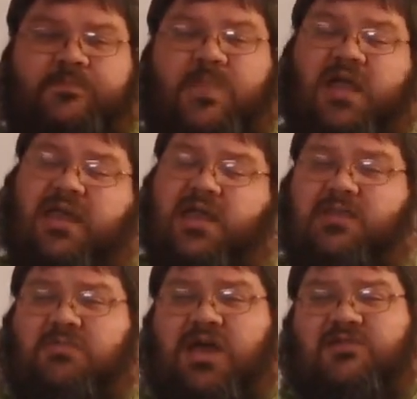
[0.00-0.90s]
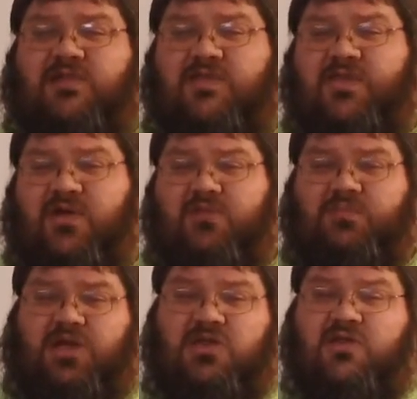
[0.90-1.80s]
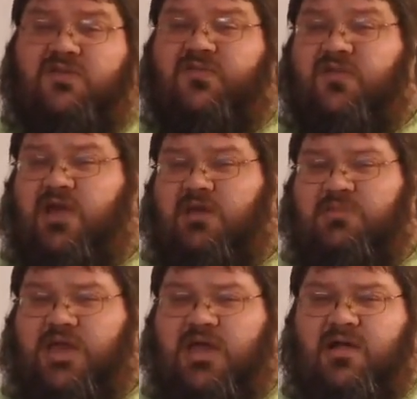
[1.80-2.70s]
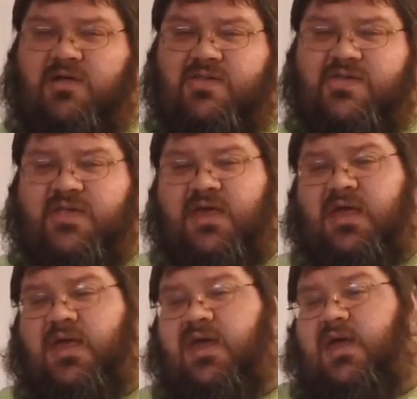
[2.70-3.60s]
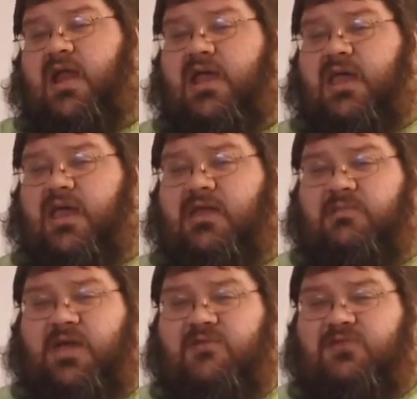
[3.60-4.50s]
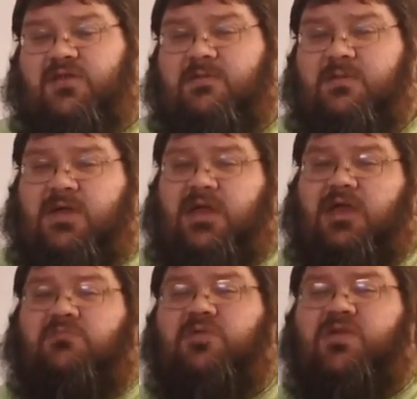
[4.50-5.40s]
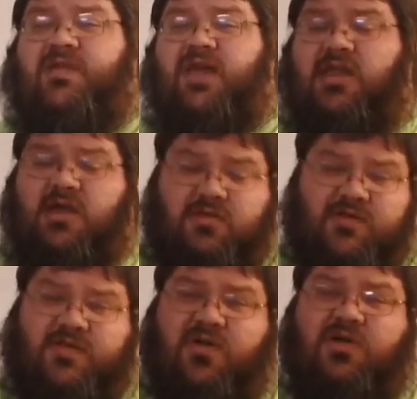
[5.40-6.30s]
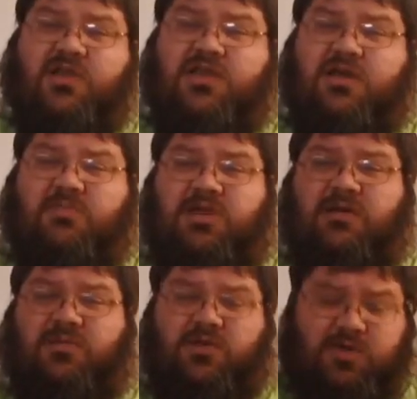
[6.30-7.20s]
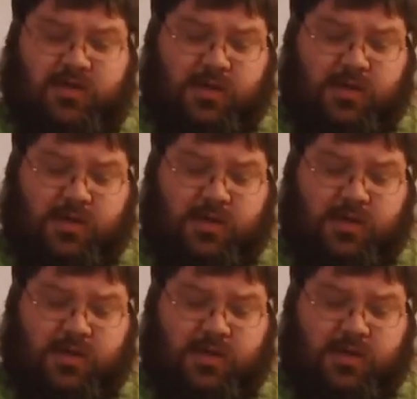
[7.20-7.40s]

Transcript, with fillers: I can't imagine the song being used for anybody else, and I can't imagine him using any other song in the WWE.